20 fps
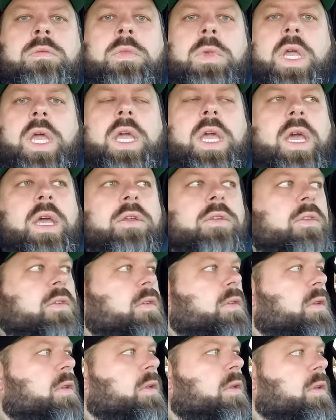Hey
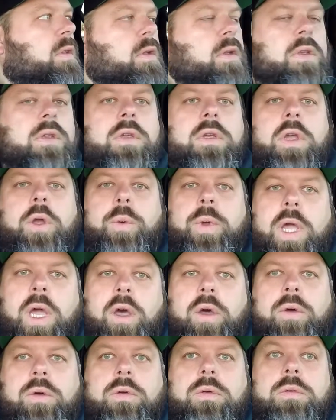guys, here we
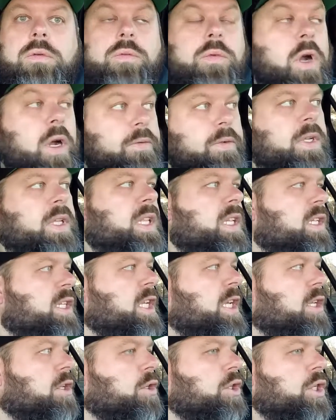go. We're off to the
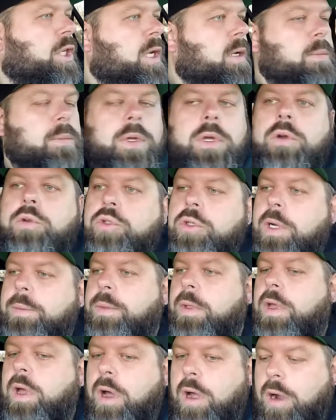dealership, go drop
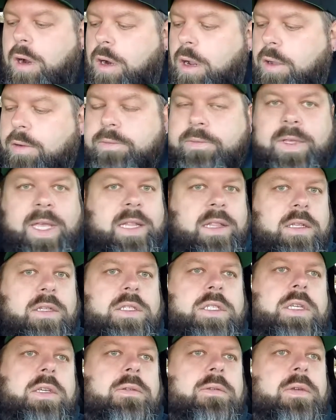the car off, get the
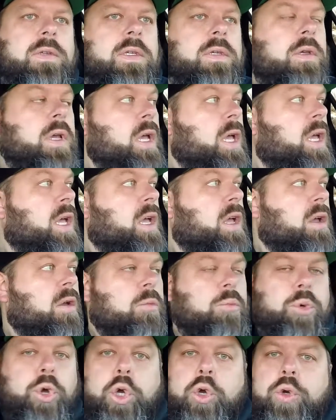CV
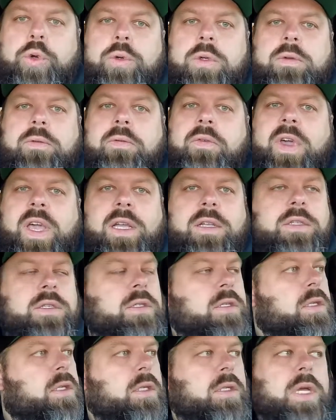boot
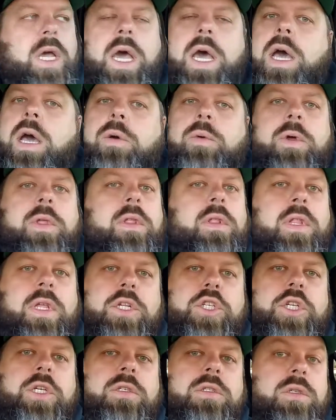fixed, whether they
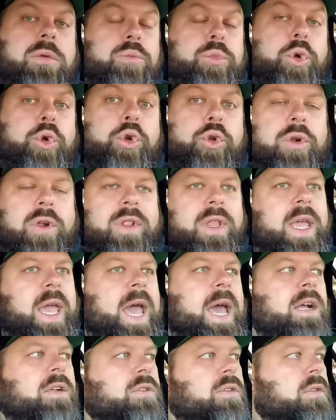change the boot or the
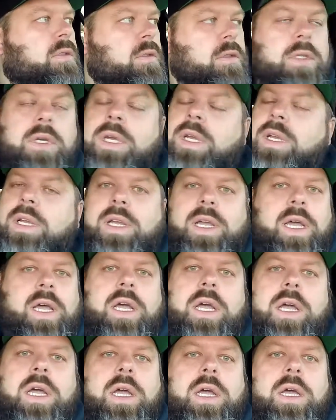axle.
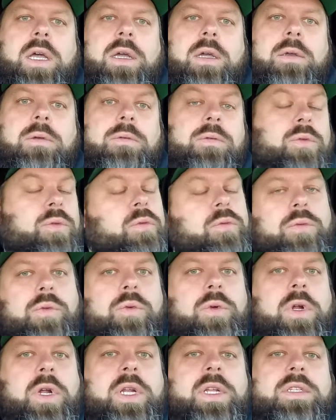
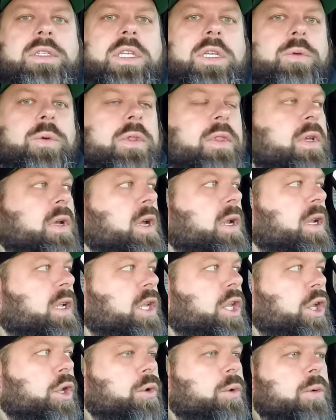We're gonna see what they're gonna
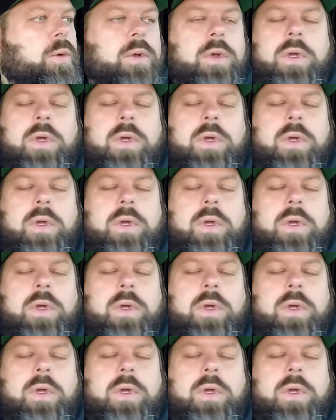do.